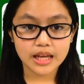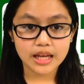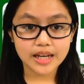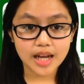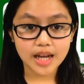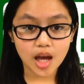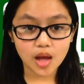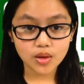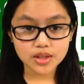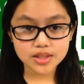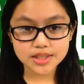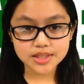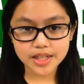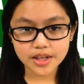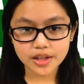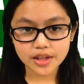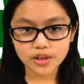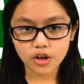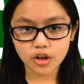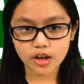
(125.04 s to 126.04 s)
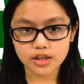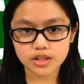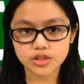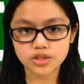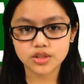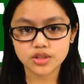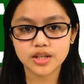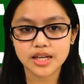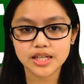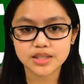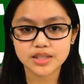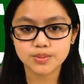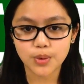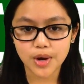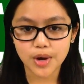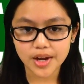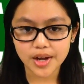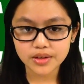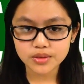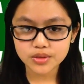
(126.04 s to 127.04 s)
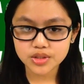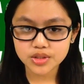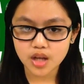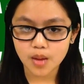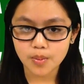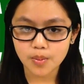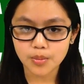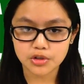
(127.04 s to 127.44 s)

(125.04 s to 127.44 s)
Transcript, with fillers: Now let's take a look at today's brand new stop